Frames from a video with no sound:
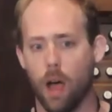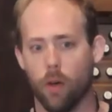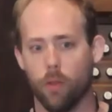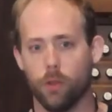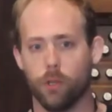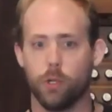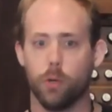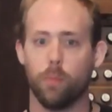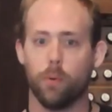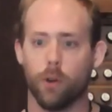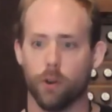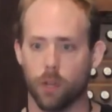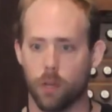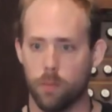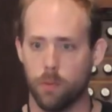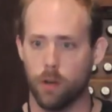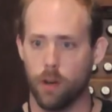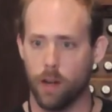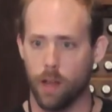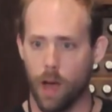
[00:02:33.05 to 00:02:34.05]
the Jupyter
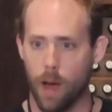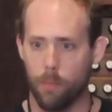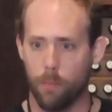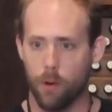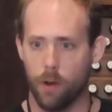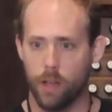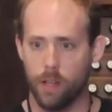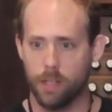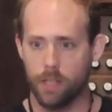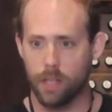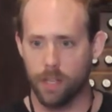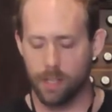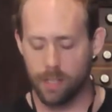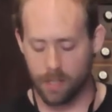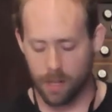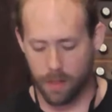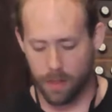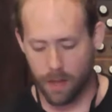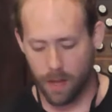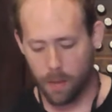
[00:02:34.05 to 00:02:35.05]
community operates is
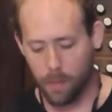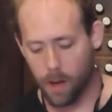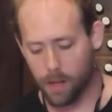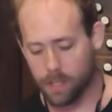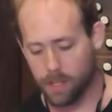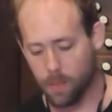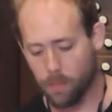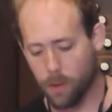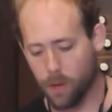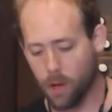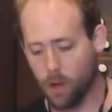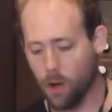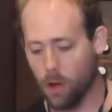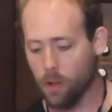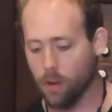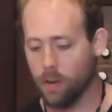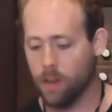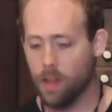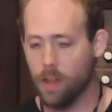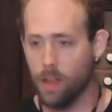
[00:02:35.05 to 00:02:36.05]
to think about something
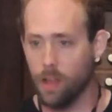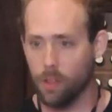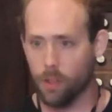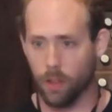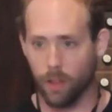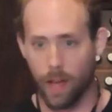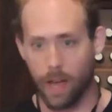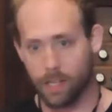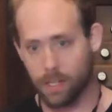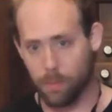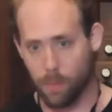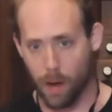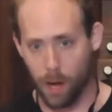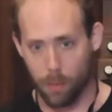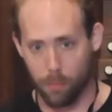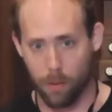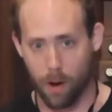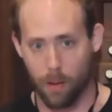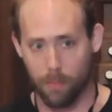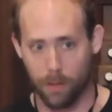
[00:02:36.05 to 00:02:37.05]
called the last mile
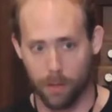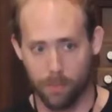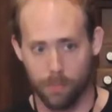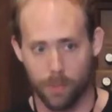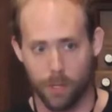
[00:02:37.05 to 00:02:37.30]
problem.